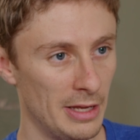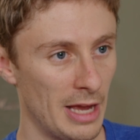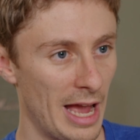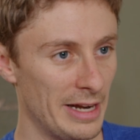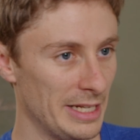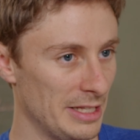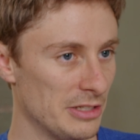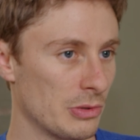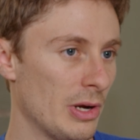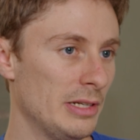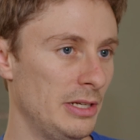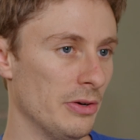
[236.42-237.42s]
Adding these
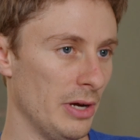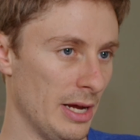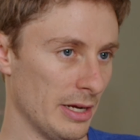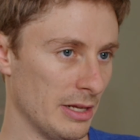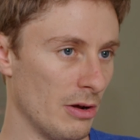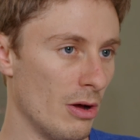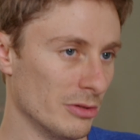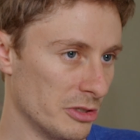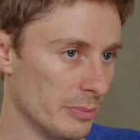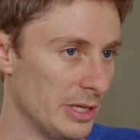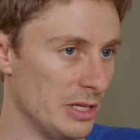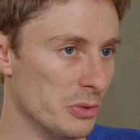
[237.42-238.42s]
criteria can also
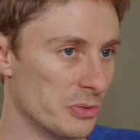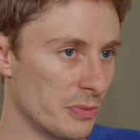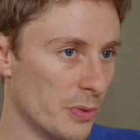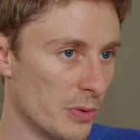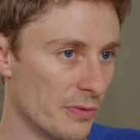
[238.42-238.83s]
be useful